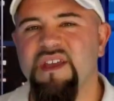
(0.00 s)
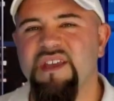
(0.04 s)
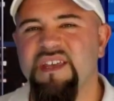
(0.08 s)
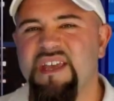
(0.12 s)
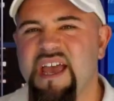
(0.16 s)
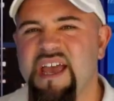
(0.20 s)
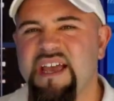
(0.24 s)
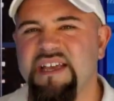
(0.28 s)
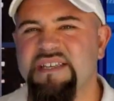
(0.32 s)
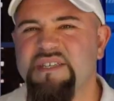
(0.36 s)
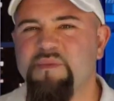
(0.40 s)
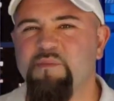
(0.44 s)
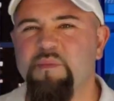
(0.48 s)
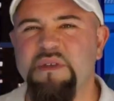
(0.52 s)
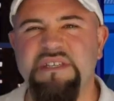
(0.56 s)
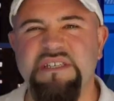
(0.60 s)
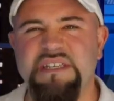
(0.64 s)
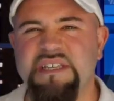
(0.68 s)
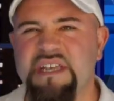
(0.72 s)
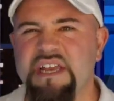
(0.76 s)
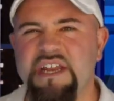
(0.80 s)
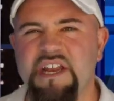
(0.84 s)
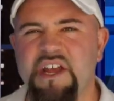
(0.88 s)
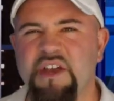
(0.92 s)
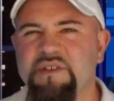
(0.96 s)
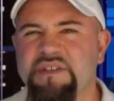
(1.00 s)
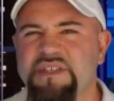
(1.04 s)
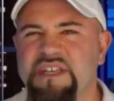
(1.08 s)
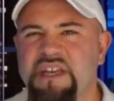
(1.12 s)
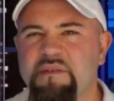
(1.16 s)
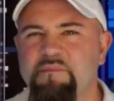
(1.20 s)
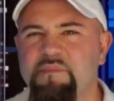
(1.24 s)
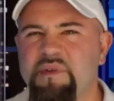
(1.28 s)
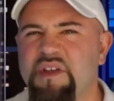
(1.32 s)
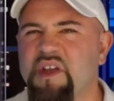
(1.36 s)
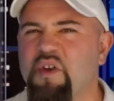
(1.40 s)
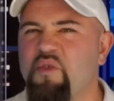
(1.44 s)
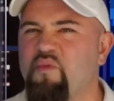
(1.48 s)
Yes, mosquitoes
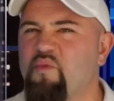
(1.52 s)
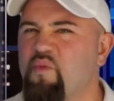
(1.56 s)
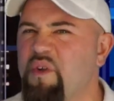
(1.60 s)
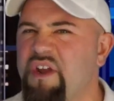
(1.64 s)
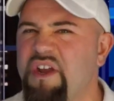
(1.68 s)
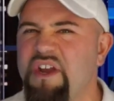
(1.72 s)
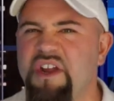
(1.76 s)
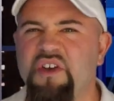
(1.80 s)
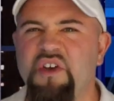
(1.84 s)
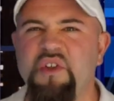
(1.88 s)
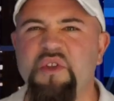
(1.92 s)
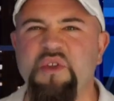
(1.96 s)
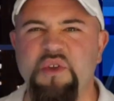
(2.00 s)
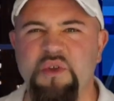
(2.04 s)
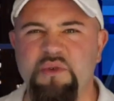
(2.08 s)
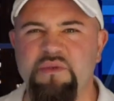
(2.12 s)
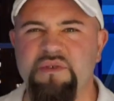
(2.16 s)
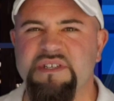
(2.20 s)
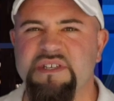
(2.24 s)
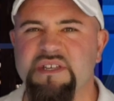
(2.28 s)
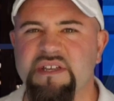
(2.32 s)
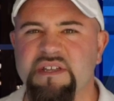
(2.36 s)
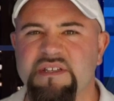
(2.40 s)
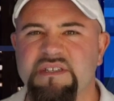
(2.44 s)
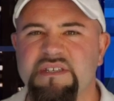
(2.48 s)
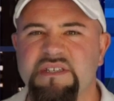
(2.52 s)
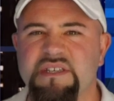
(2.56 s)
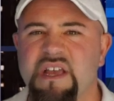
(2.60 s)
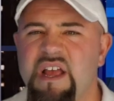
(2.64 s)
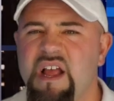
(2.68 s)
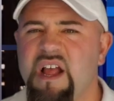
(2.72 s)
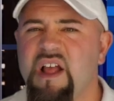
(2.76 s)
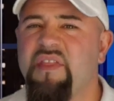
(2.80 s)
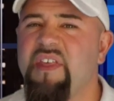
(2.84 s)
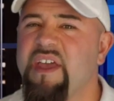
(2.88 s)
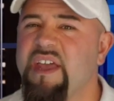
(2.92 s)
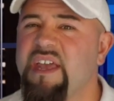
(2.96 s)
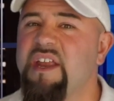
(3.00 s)
can be a real nuisance.
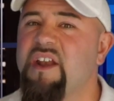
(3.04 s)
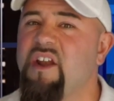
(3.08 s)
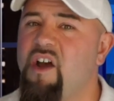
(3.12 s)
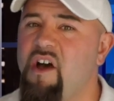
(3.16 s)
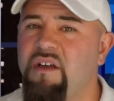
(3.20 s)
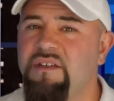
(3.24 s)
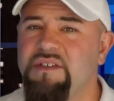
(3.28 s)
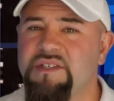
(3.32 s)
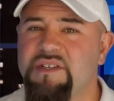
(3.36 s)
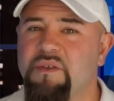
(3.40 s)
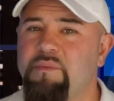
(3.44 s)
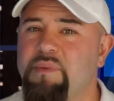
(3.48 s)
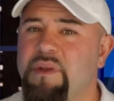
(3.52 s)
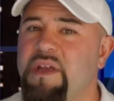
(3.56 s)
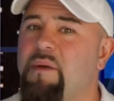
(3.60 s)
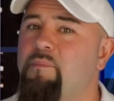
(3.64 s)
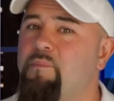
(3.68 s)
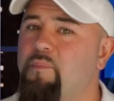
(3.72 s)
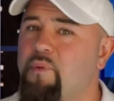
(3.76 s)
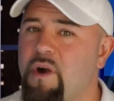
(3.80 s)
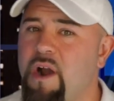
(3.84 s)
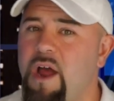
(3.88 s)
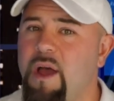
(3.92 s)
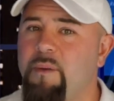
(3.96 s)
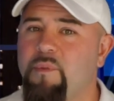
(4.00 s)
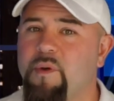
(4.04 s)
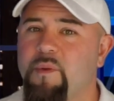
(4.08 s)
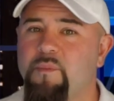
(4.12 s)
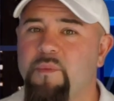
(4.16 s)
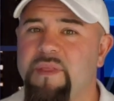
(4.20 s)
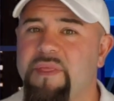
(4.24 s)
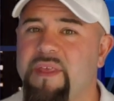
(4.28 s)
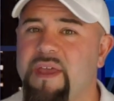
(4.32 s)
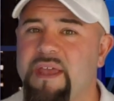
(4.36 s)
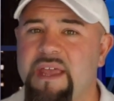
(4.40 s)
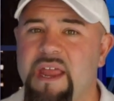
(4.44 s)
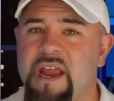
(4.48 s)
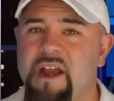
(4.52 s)
They can also be a problem
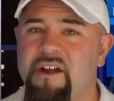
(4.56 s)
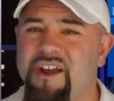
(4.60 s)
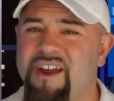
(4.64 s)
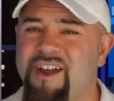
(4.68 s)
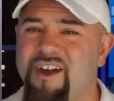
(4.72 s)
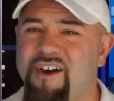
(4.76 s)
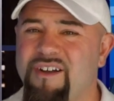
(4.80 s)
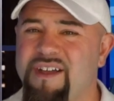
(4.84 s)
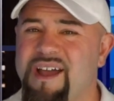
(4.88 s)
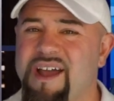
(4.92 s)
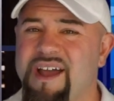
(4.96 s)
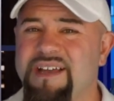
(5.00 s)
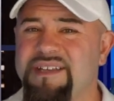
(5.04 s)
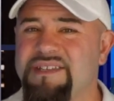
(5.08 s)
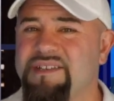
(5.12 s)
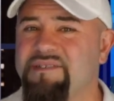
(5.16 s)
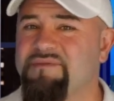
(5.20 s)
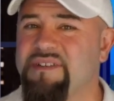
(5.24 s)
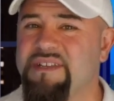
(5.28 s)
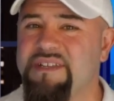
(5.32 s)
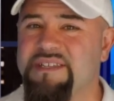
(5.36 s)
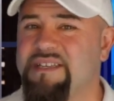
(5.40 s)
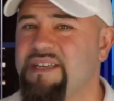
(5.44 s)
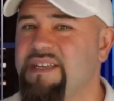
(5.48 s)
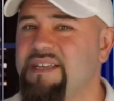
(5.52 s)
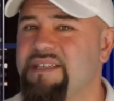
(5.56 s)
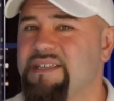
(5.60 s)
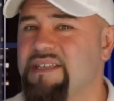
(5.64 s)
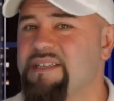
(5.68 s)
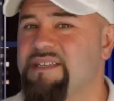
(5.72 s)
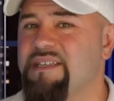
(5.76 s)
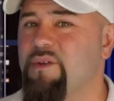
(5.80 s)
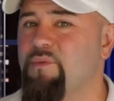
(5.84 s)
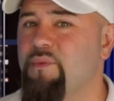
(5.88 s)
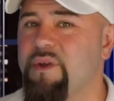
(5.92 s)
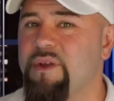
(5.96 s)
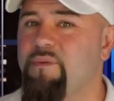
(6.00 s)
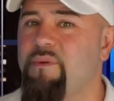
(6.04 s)
when they carry all kinds of
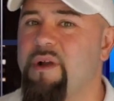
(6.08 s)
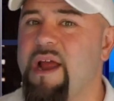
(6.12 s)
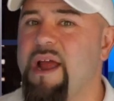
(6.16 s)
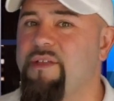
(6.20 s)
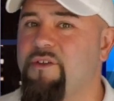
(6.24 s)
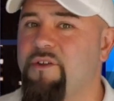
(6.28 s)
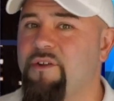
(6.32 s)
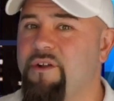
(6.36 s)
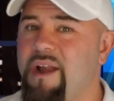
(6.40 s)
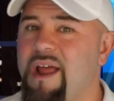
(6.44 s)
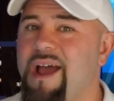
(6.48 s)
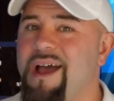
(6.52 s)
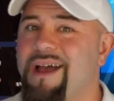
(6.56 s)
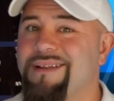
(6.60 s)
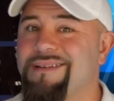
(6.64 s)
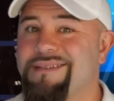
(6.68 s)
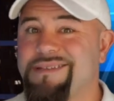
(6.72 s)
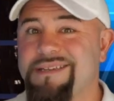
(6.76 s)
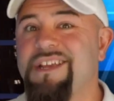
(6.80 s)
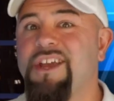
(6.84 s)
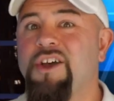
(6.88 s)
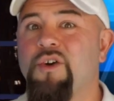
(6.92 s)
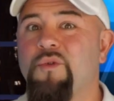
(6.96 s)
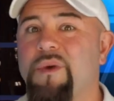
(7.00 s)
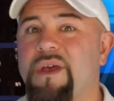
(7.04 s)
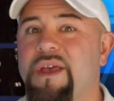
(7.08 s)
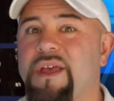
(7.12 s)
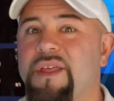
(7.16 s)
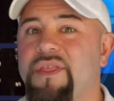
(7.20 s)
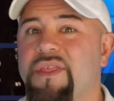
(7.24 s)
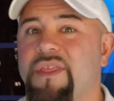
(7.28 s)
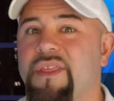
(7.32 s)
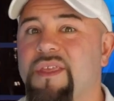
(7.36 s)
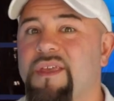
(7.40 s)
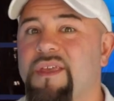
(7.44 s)
diseases that we'd rather not deal with.